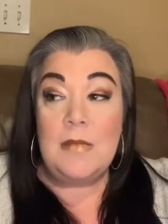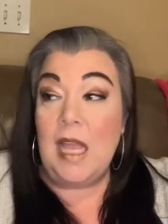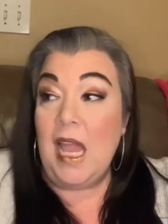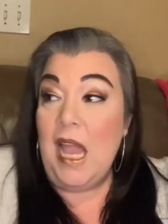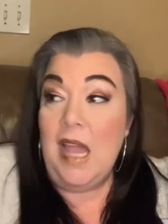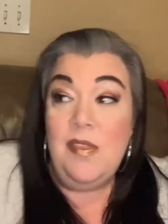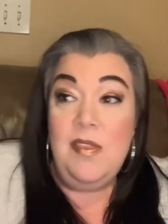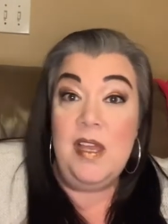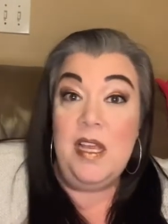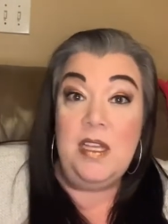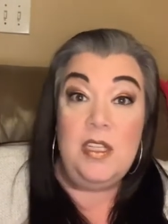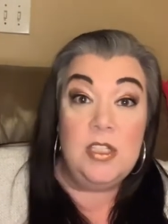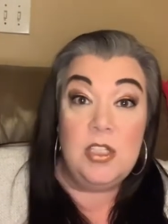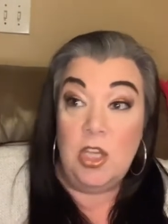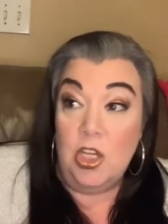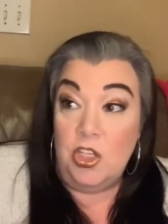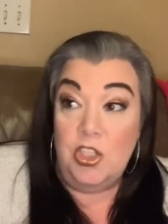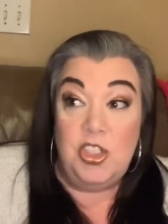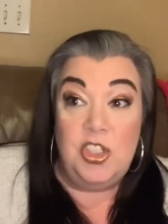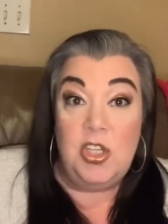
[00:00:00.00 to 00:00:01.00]
And then
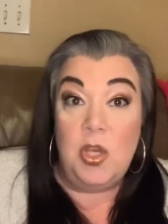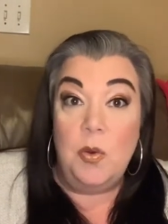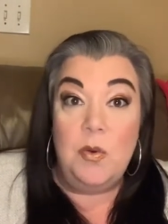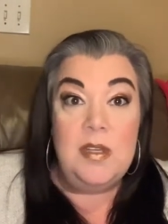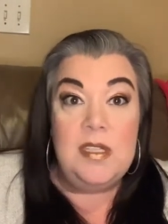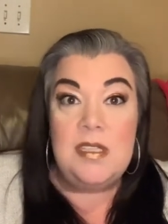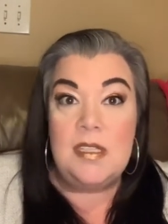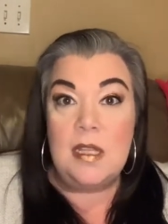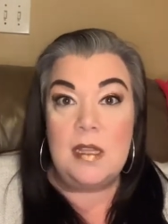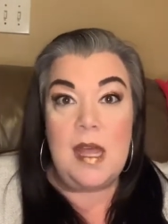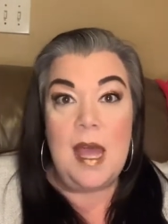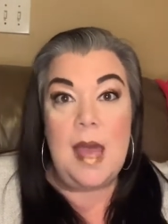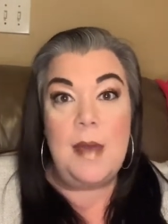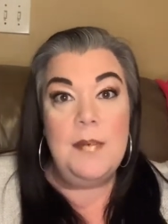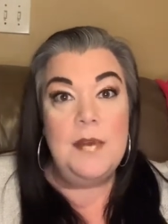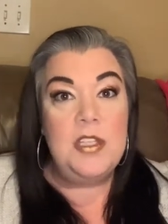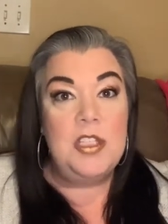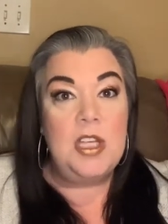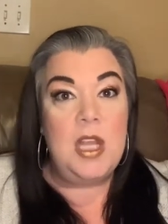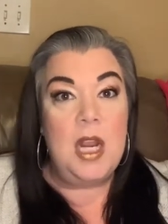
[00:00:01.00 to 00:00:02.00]
show us the
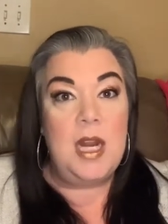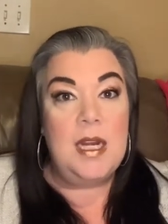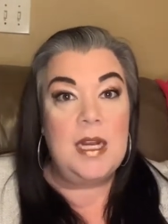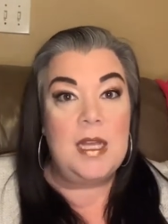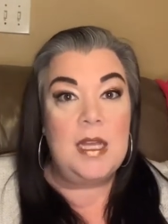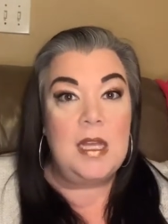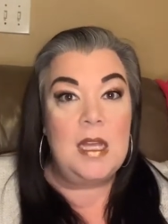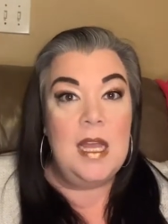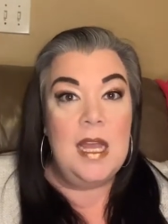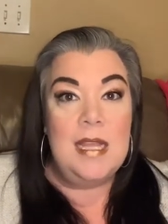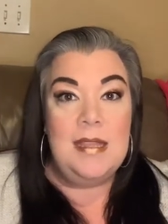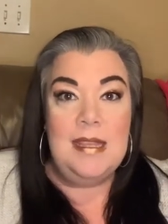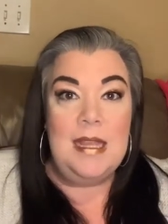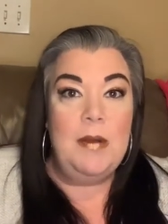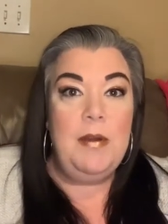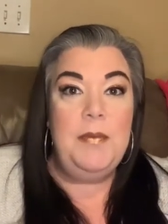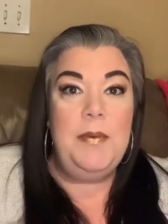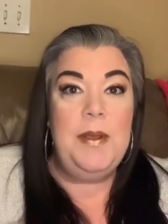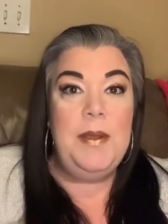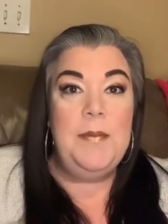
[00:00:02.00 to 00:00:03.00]
lab in China.
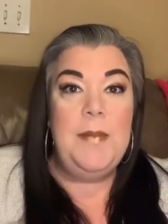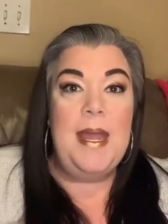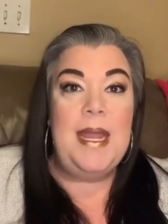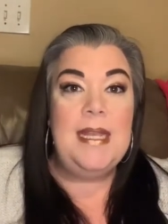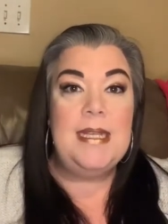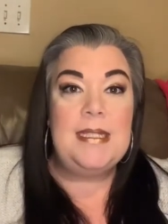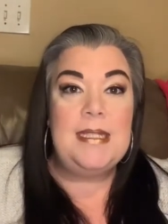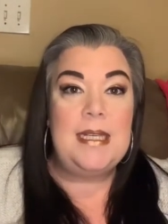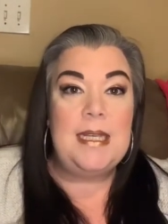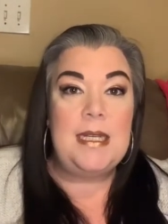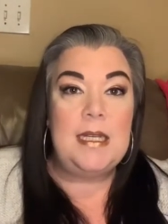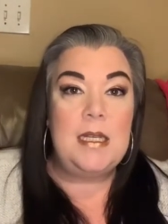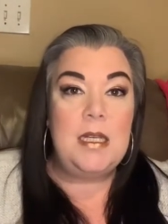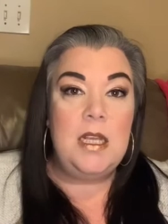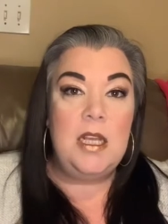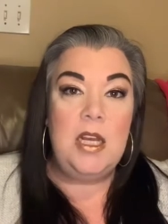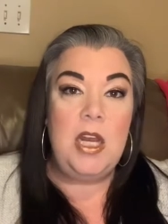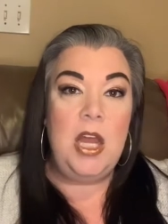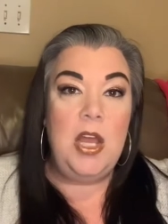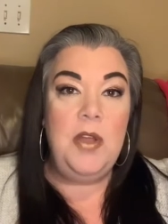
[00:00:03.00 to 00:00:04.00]
That would be amazing,
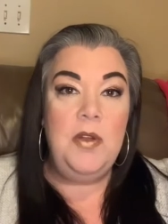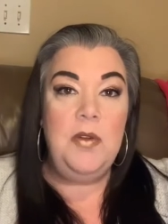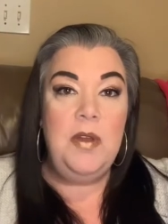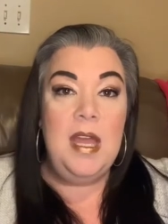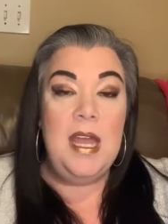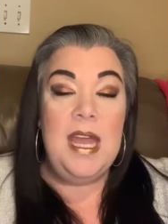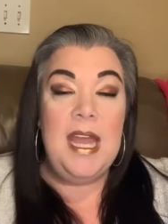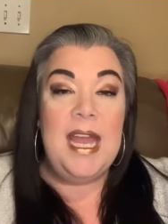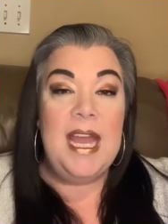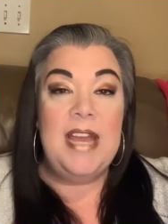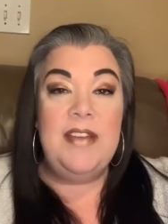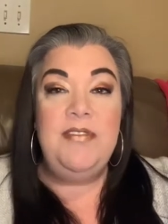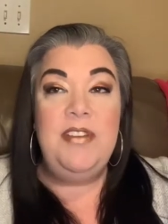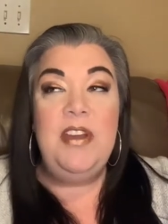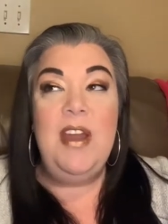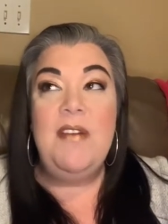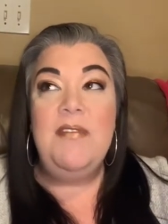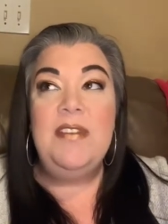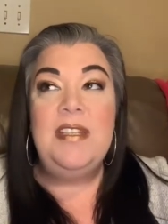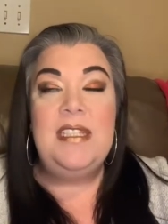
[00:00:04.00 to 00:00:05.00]
you know? If
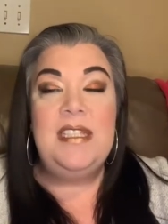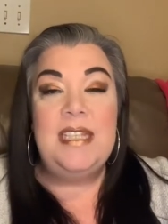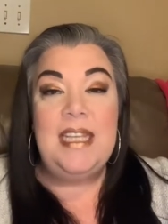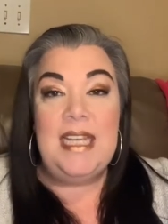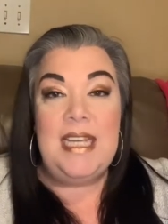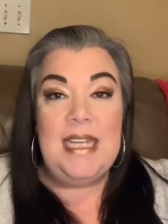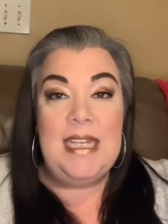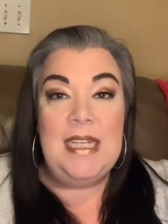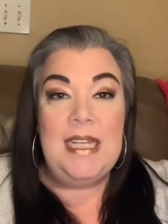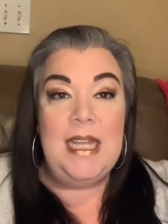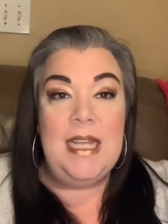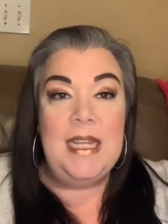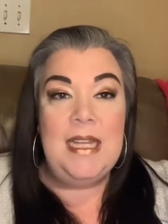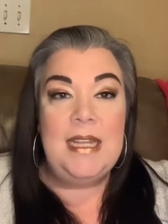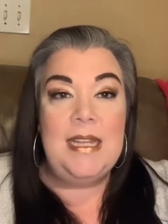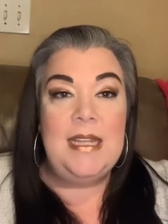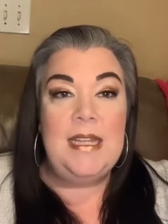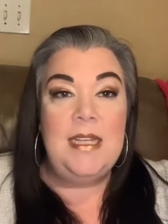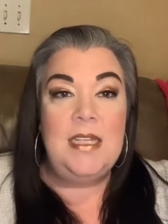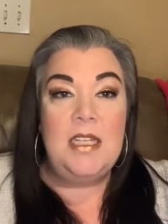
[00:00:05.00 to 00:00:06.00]
you haven't seen
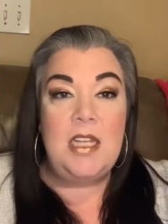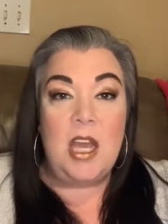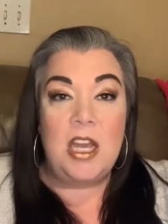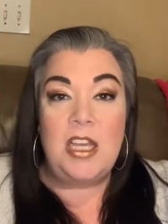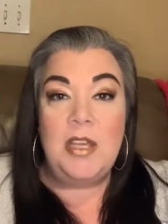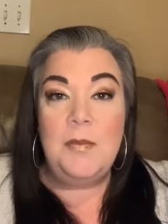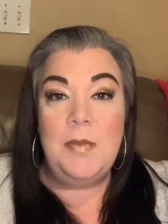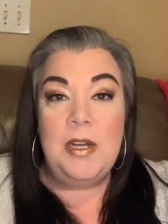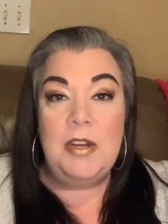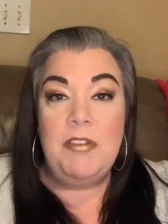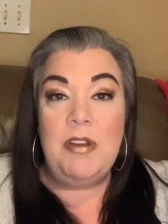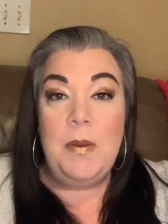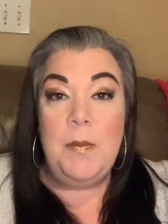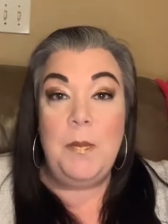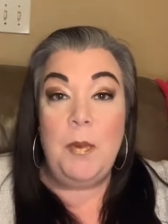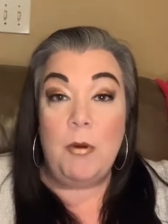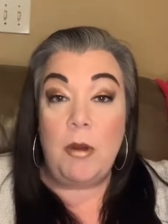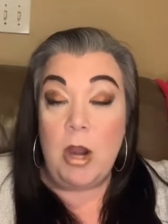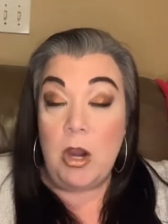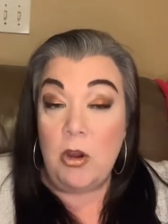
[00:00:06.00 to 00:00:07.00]
the documentary
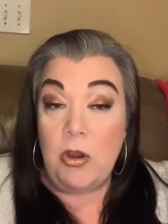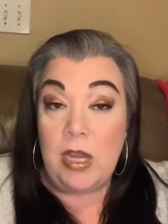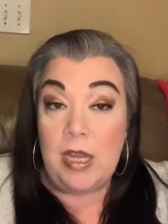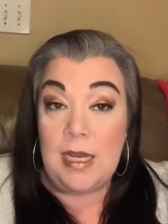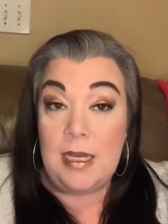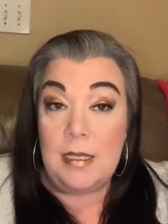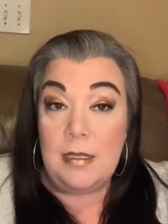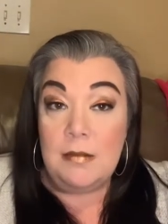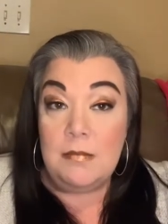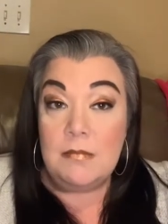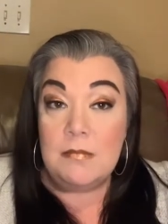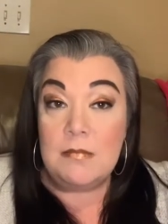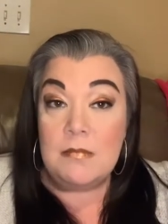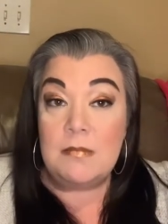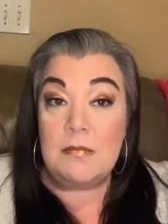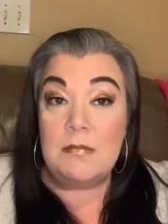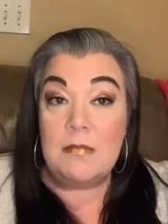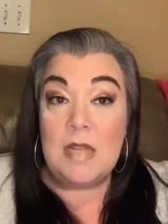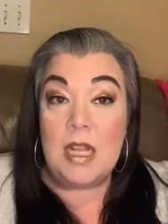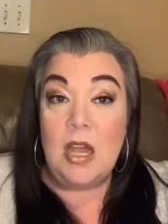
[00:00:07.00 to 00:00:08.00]
Broken
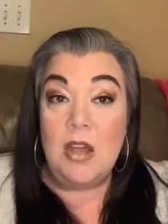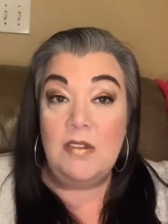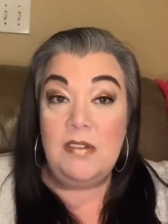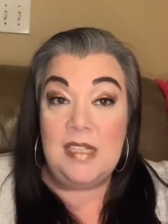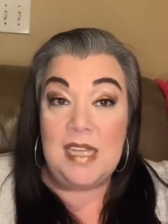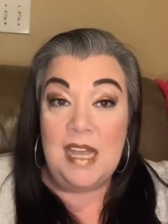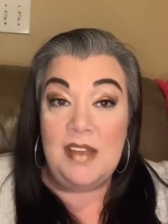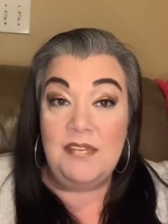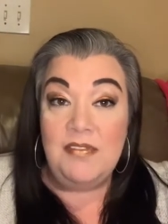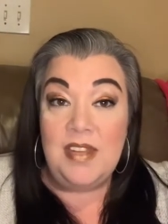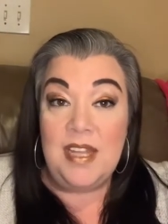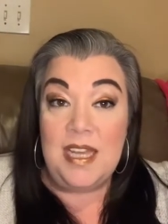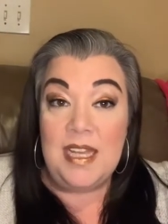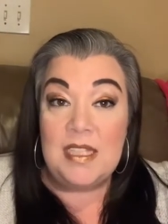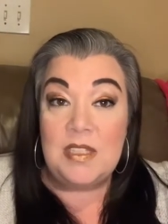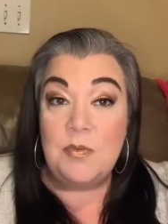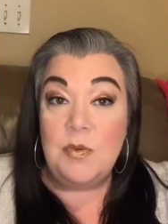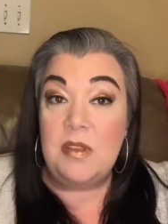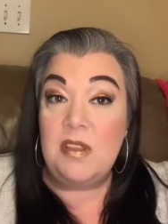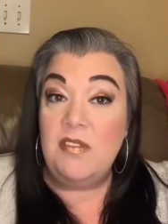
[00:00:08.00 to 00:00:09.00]
on
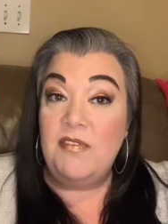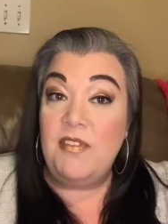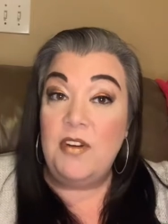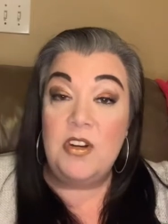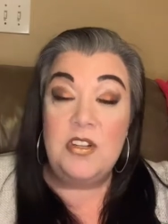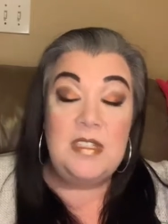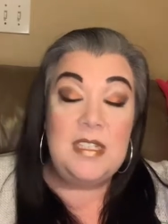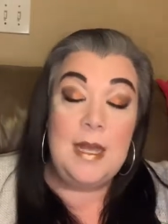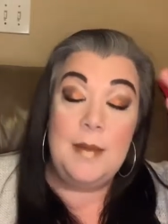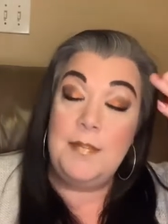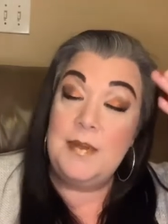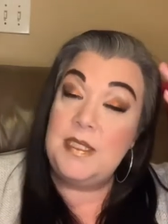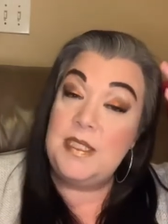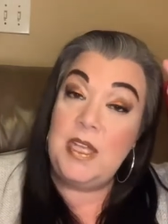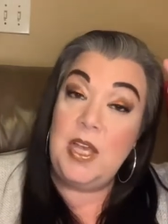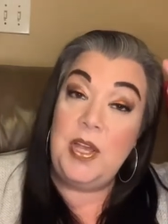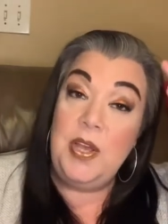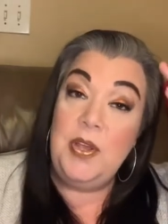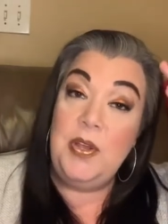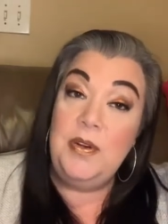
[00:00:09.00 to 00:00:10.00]
Netflix, where the first
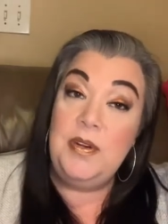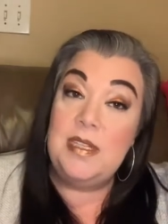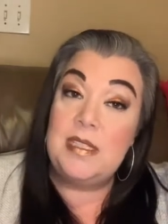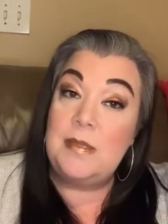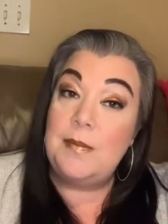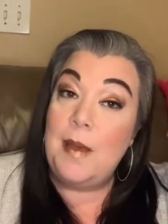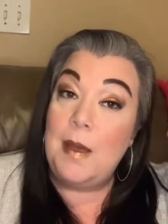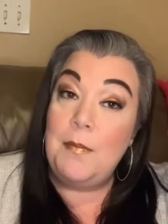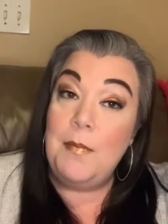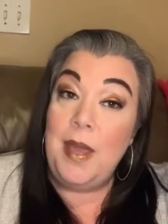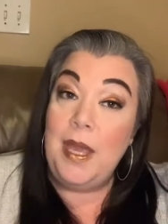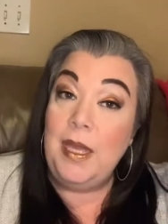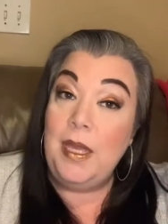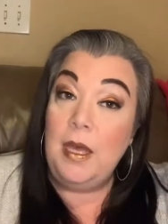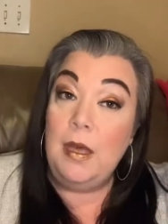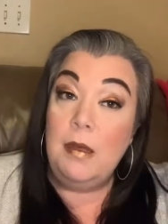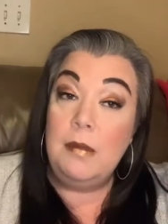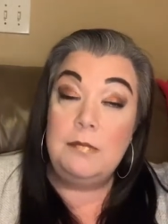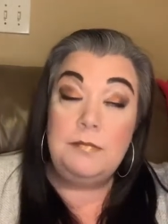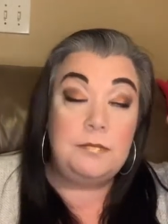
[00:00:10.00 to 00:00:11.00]
episode is about
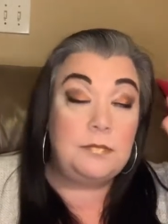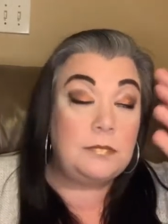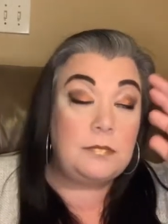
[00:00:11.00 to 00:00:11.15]
makeup,